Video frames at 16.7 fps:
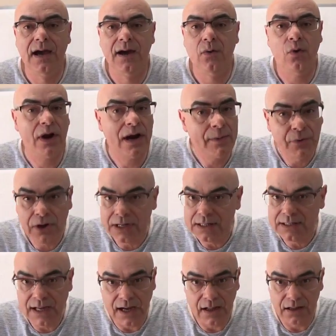What I'm going
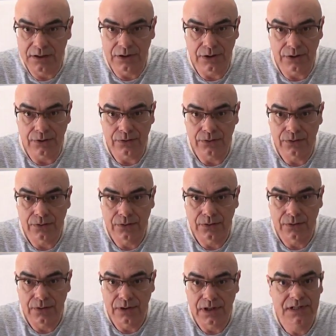to tell you
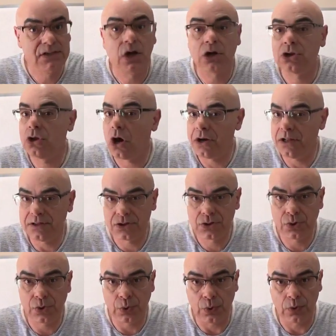is not taught in
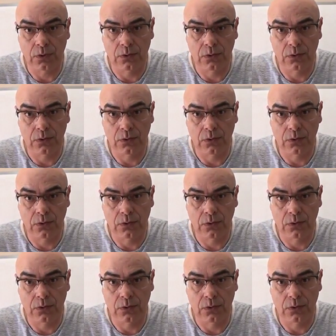school.